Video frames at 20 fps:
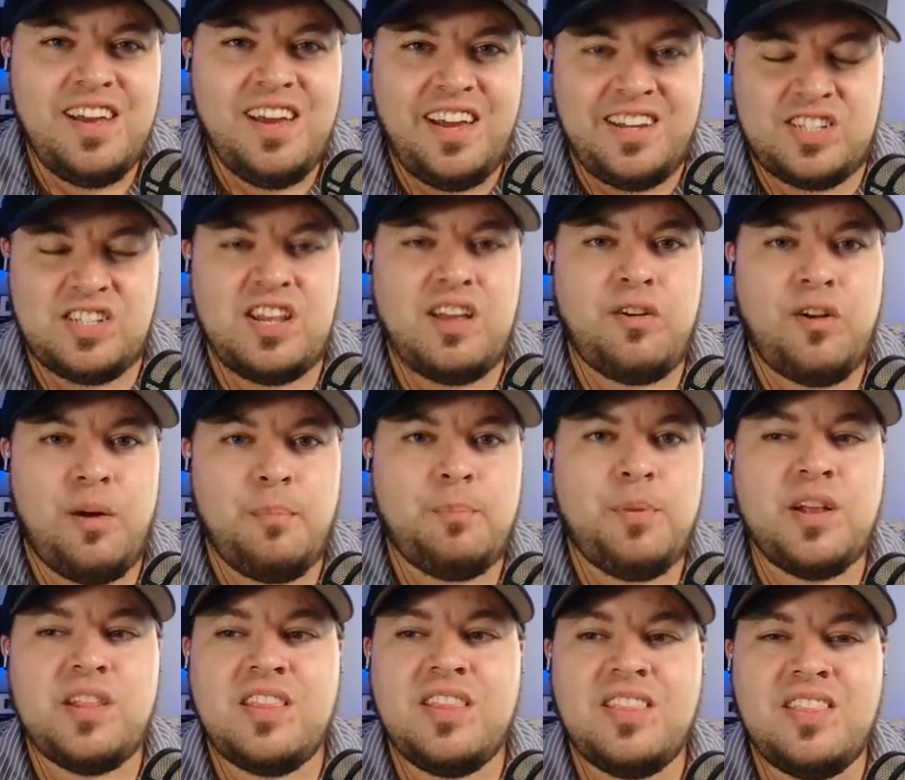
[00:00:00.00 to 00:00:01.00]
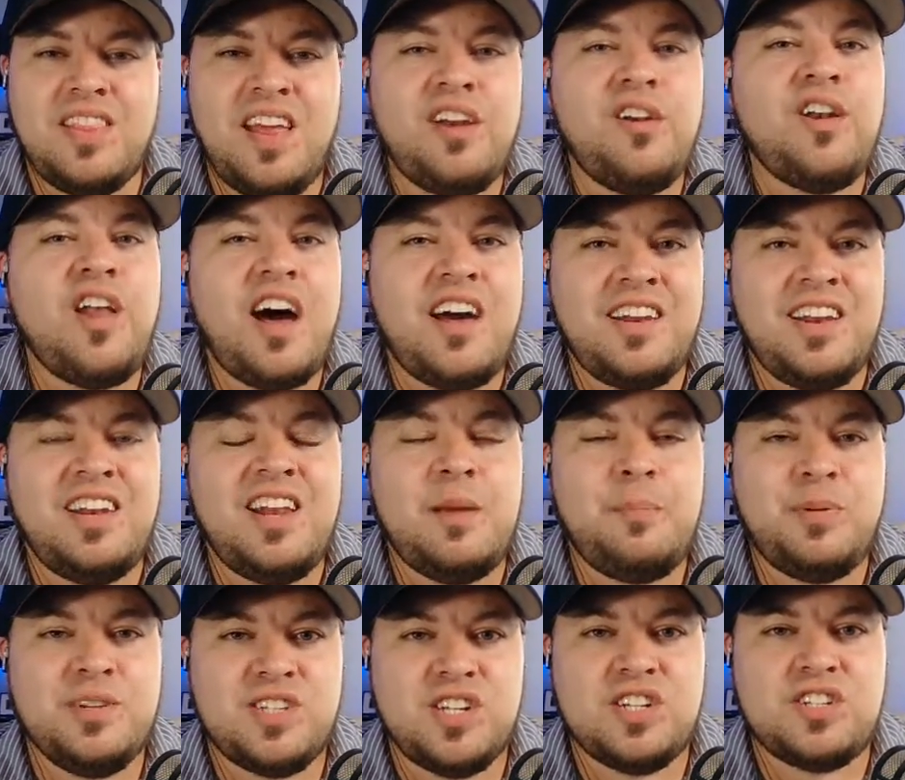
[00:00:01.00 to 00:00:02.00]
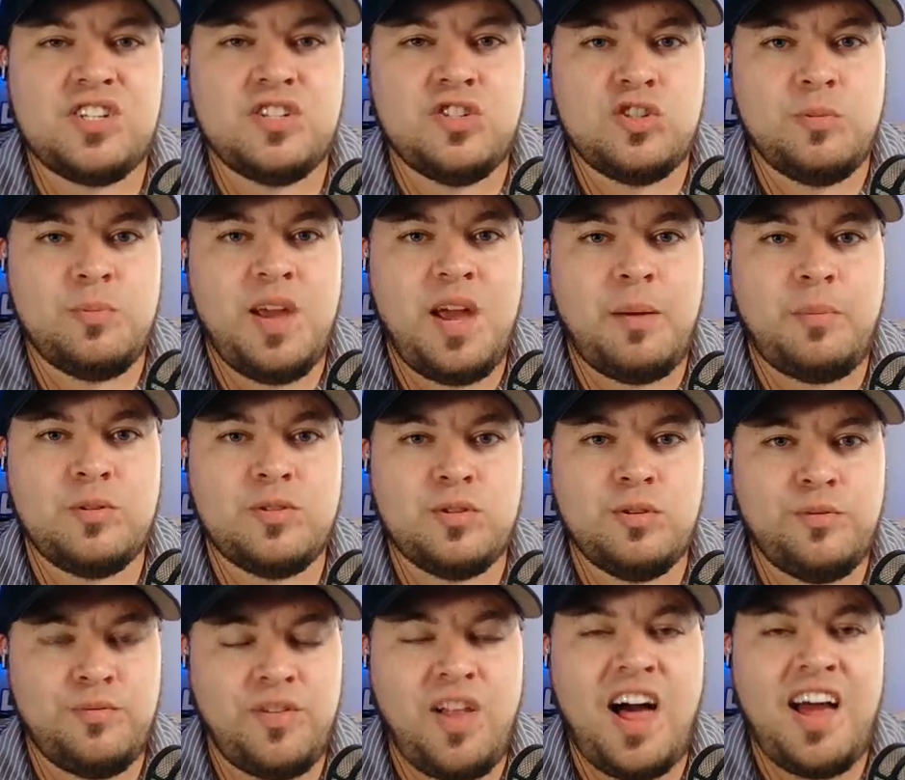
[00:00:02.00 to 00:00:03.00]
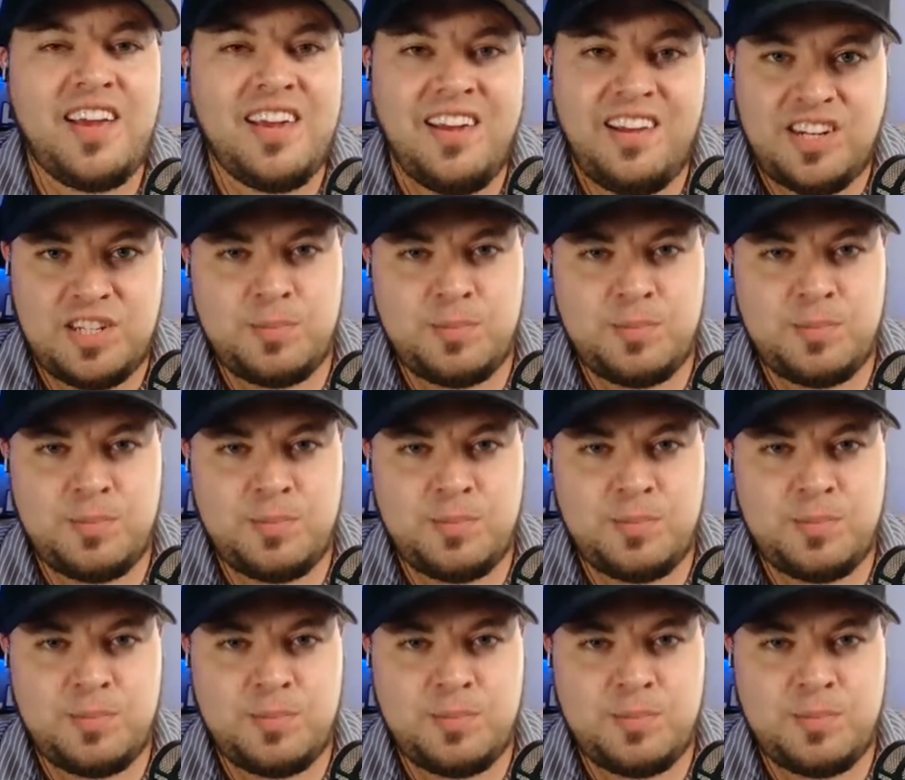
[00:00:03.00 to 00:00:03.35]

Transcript: et cetera, but they're not in a position to be able to fly in,